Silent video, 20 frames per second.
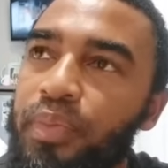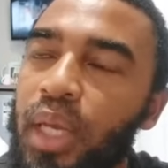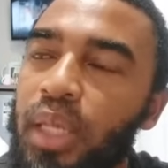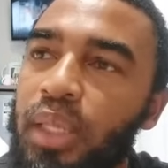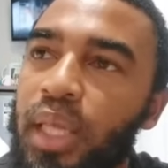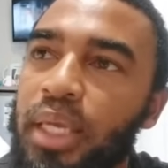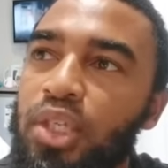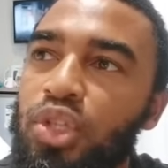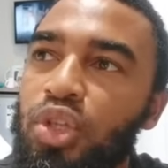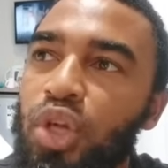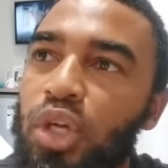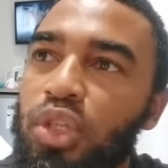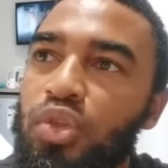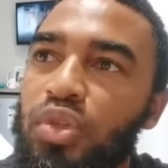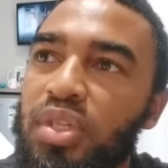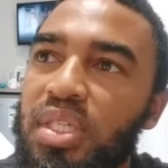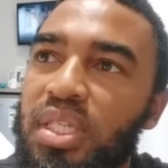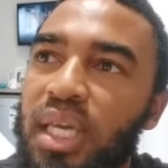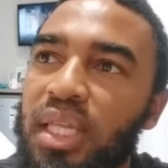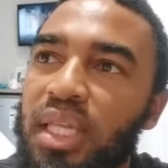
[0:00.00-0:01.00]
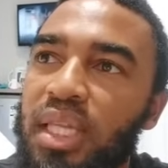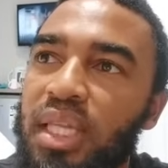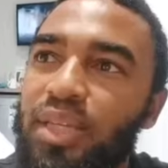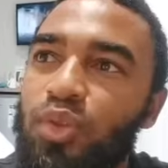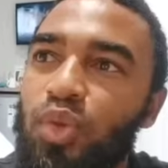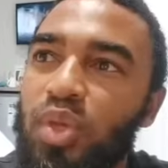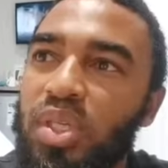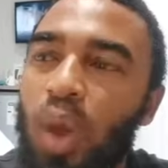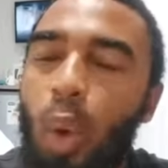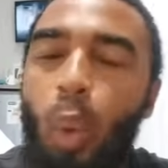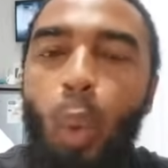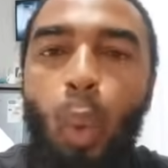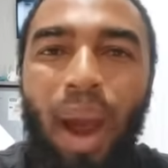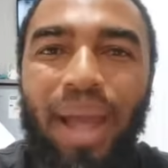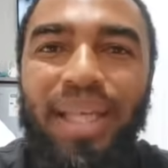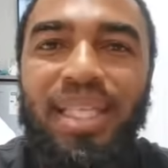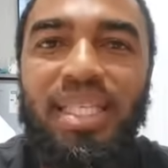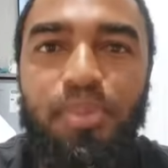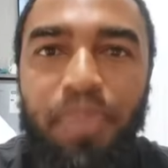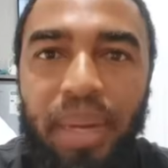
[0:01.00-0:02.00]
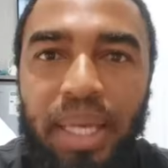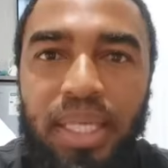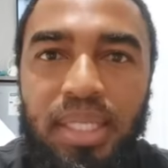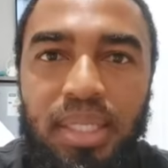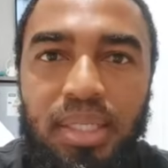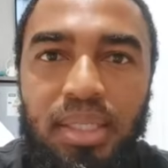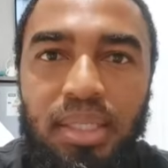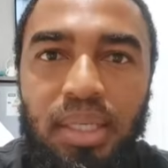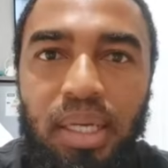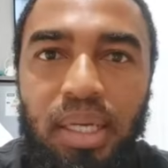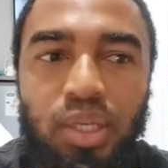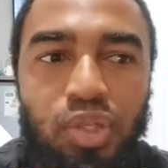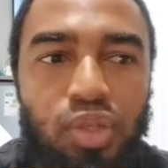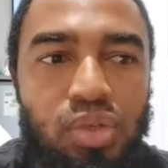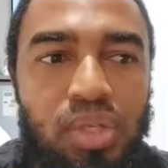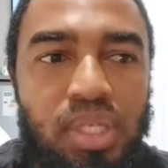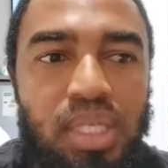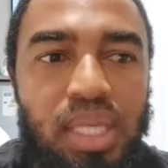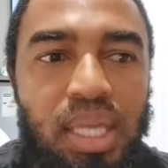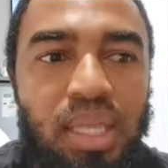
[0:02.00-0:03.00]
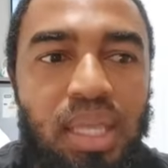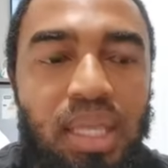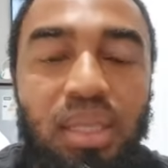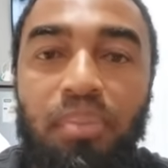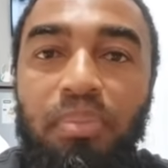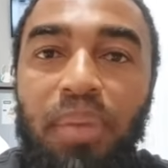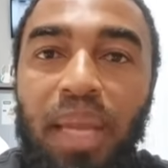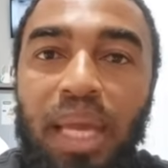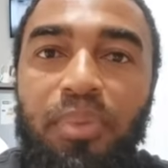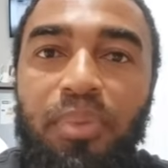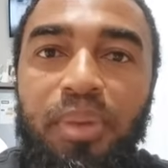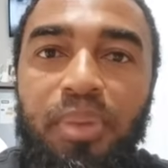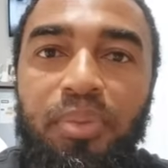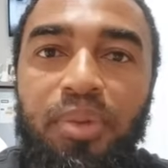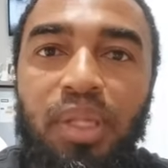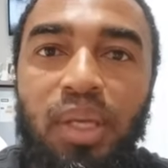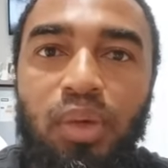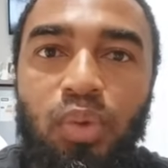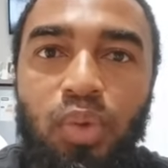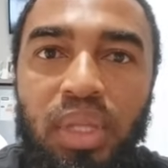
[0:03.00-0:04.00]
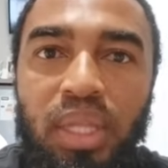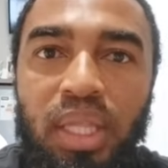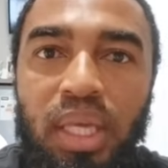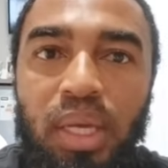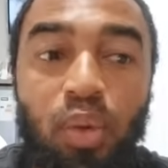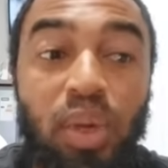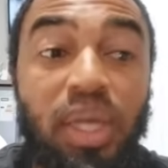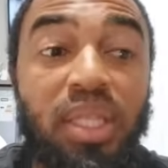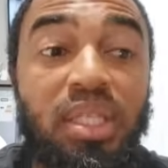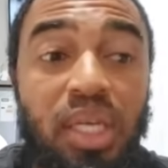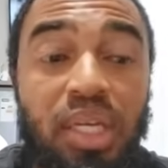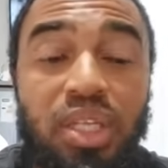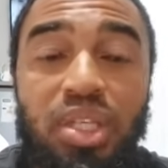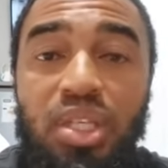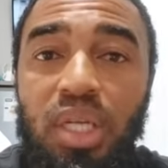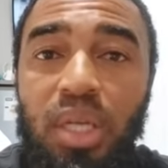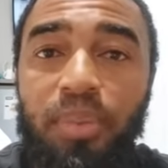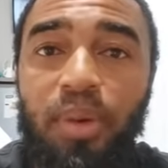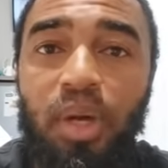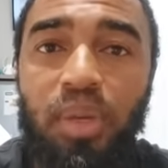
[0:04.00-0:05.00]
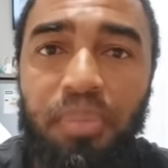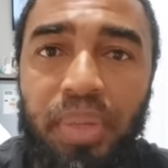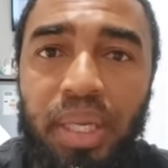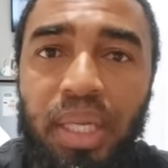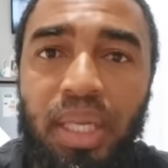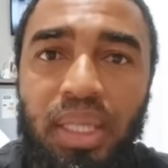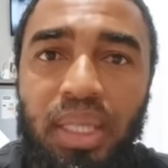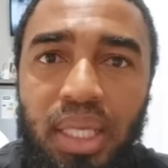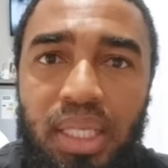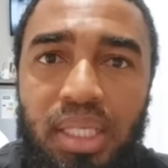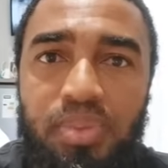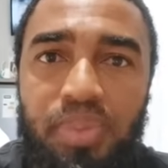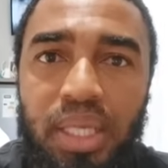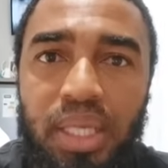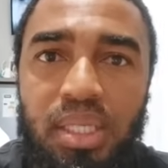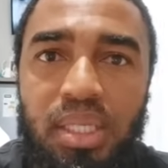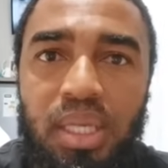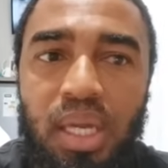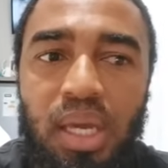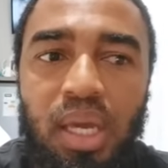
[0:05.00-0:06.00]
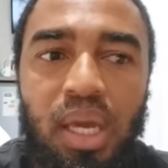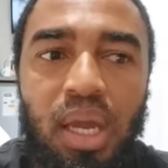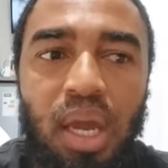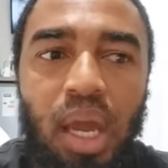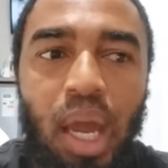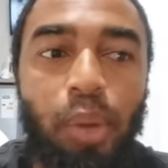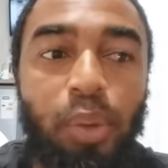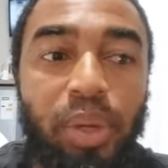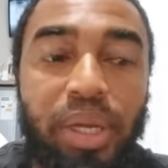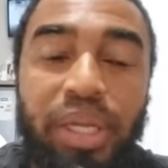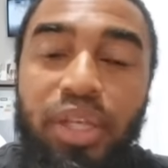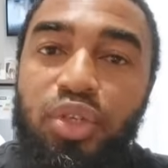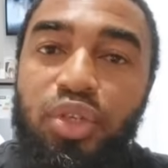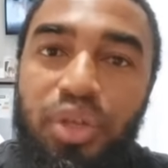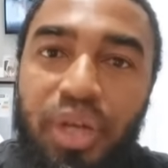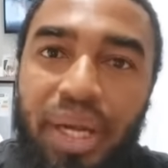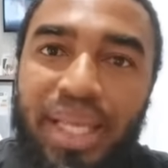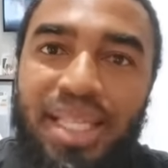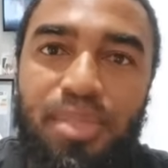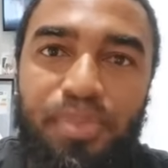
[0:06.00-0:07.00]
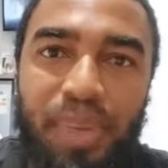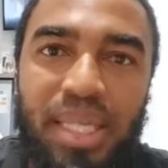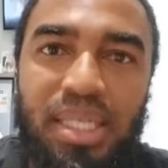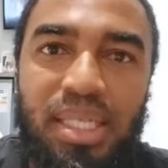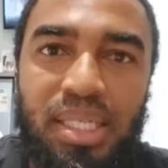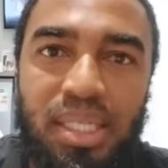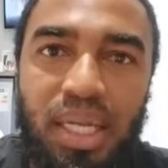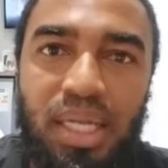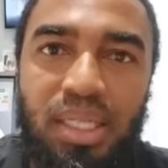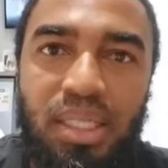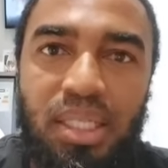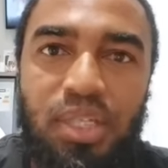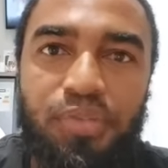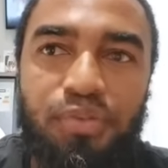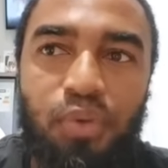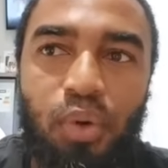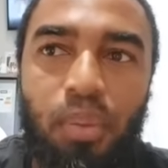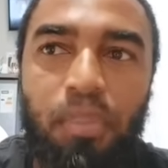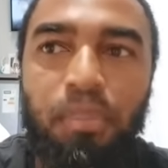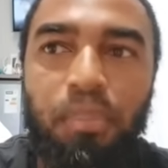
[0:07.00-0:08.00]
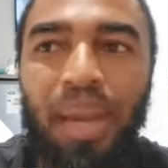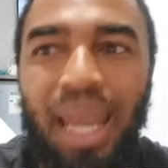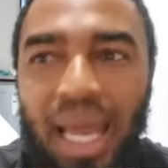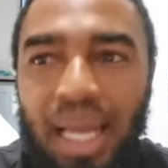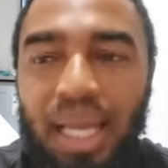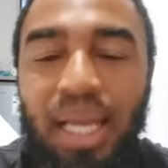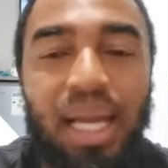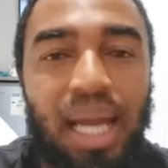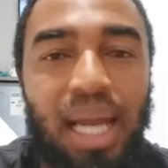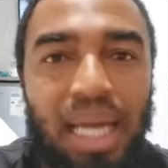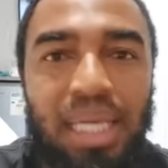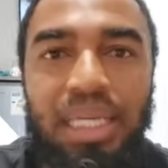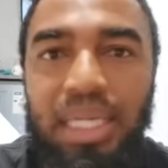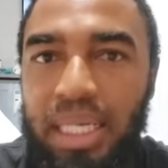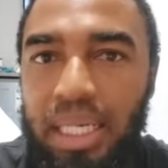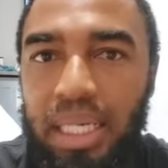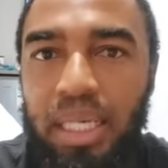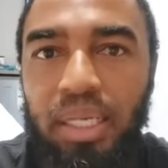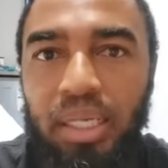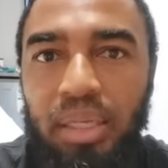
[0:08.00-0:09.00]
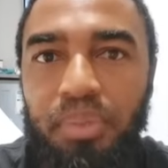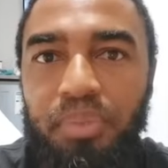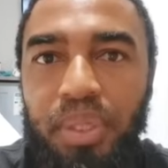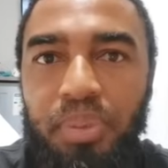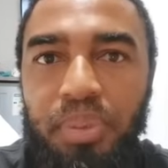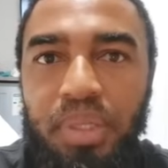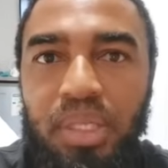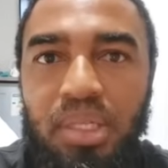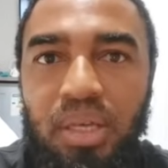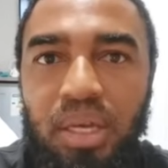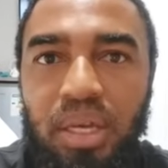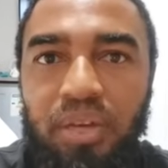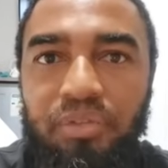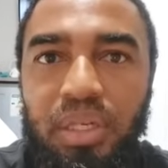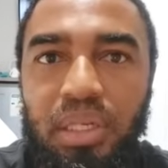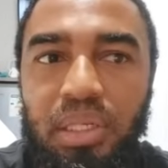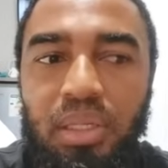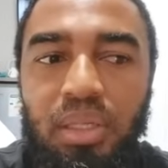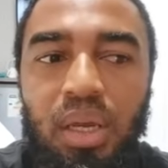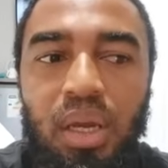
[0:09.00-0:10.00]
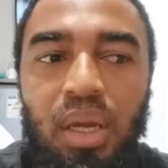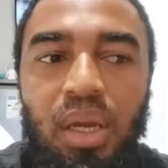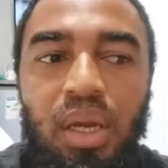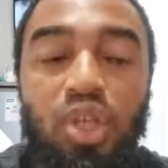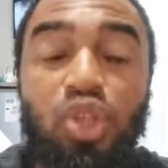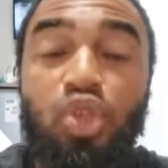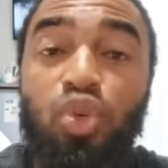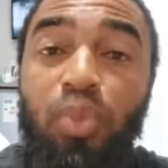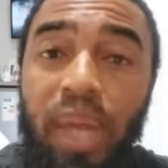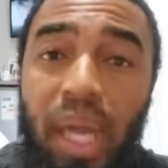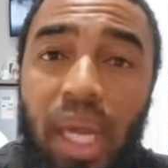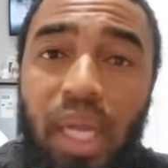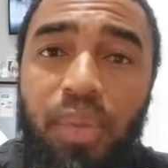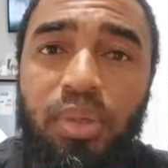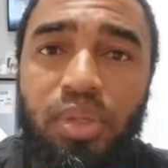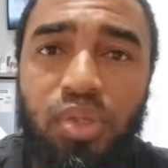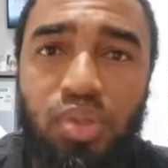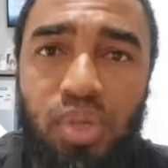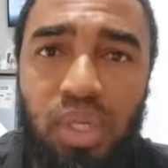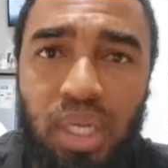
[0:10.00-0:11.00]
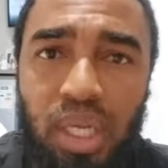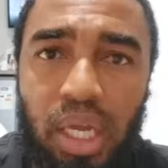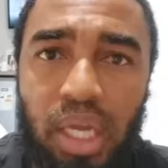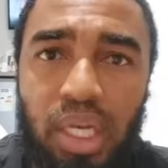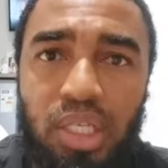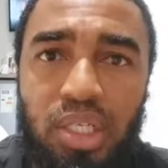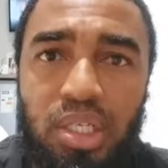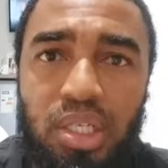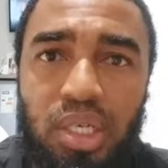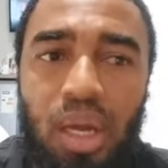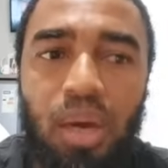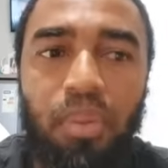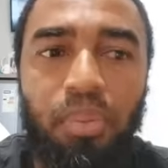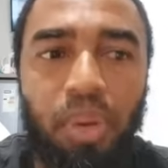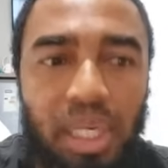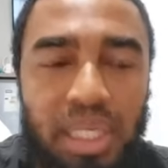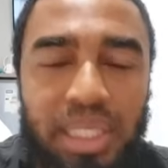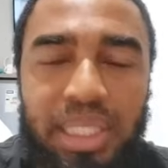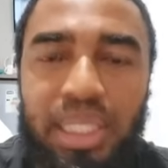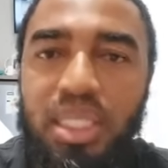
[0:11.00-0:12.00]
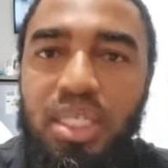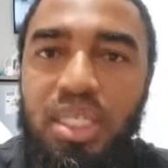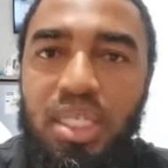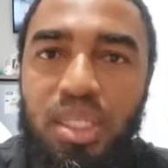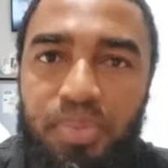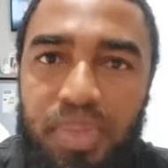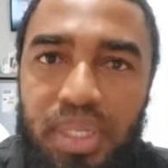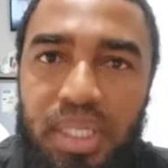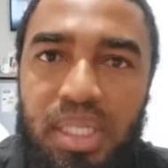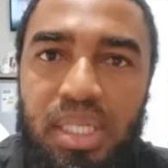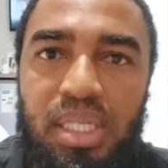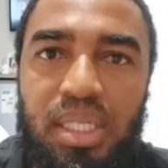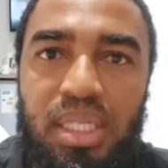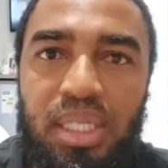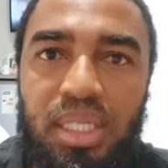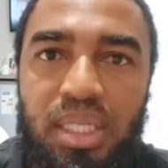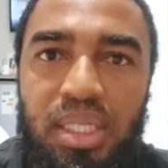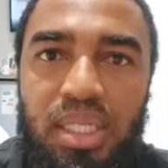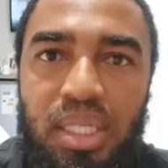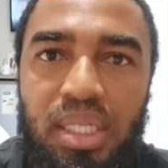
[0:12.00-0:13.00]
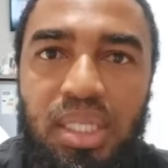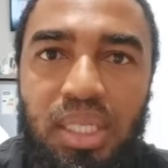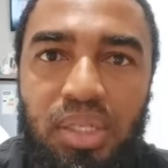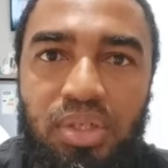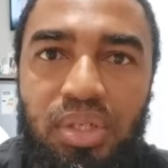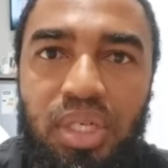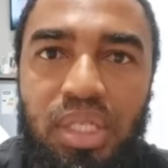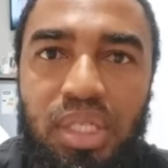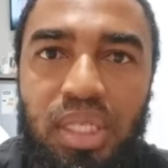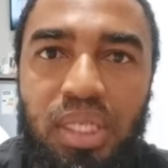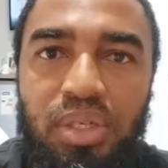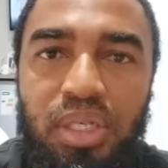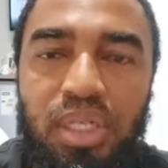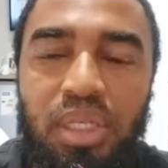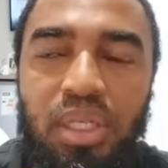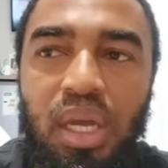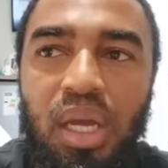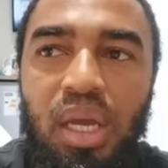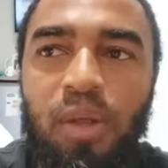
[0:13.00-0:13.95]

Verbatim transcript: That is not to say that it was a white space. It is to say that the black people that were there were intentional about being in that space. And we need to create spaces like this for black, colored, and Indian people in South Africa to be able to engage politicians, business leaders, etc., etc.